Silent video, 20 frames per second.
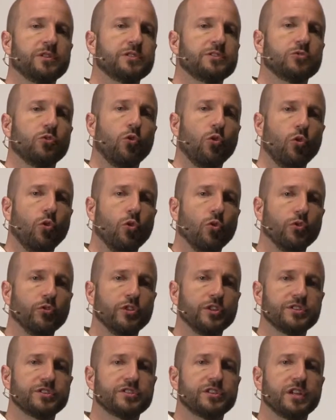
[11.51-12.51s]
that's old
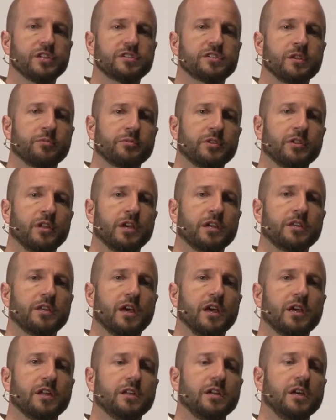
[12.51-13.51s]
that says something like
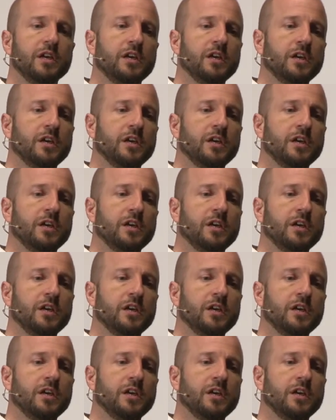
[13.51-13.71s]
that